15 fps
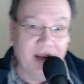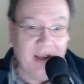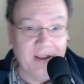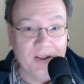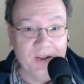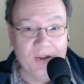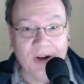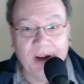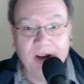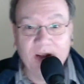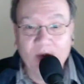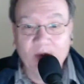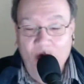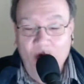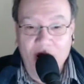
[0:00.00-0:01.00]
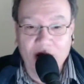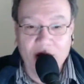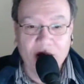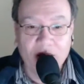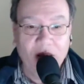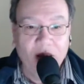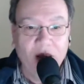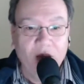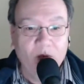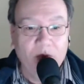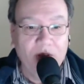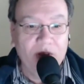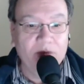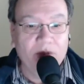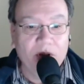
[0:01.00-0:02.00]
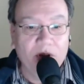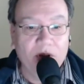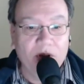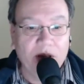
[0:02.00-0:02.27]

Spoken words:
and they're trying to walk. When they fall